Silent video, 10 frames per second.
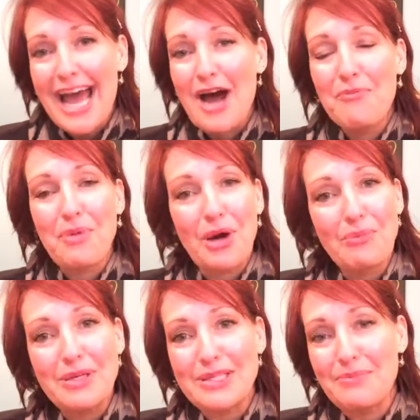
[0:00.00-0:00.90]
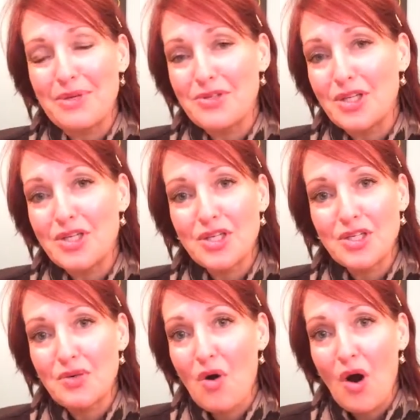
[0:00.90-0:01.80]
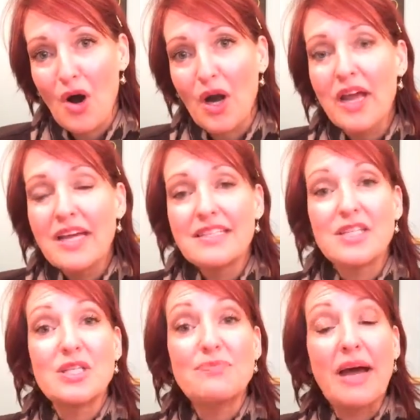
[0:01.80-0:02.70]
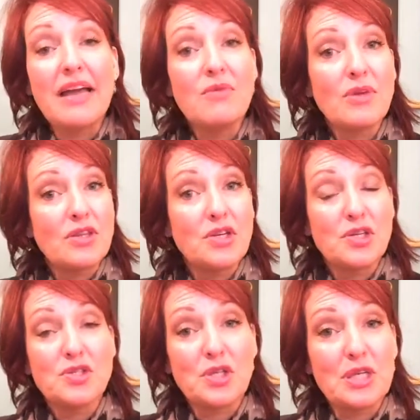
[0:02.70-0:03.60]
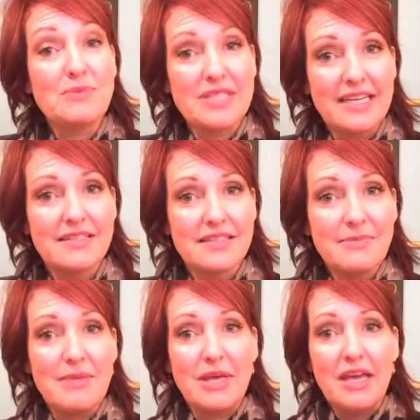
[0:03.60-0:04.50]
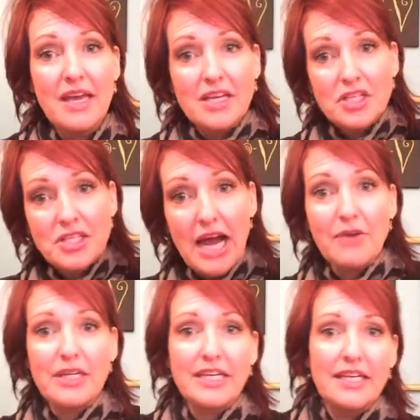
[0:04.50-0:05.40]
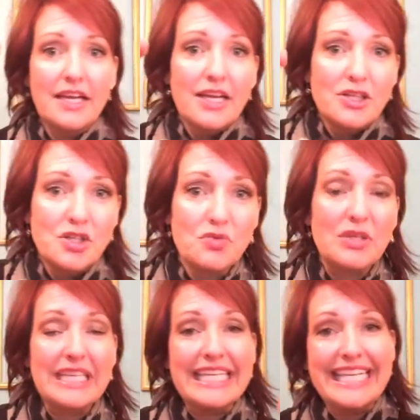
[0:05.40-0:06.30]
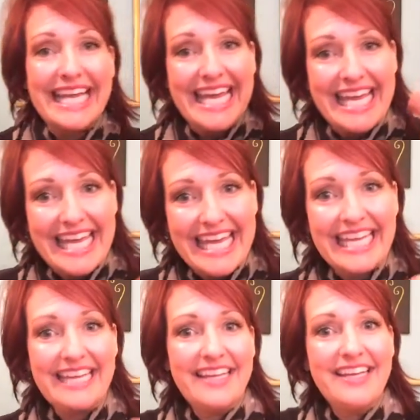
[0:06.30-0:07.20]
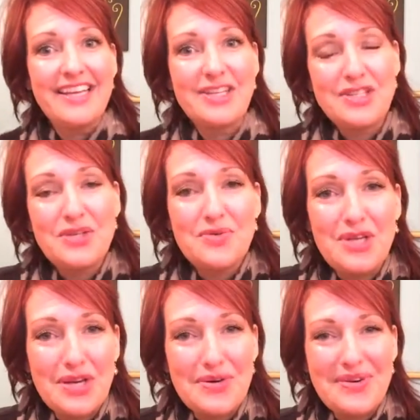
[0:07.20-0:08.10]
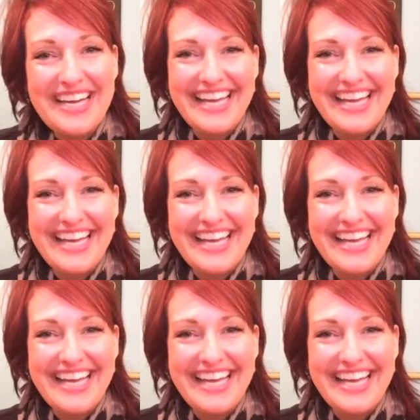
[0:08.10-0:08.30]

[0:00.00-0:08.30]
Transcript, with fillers: how purposed and positioned you are, despite what the, your circumstances may be shouting and drilling in to you.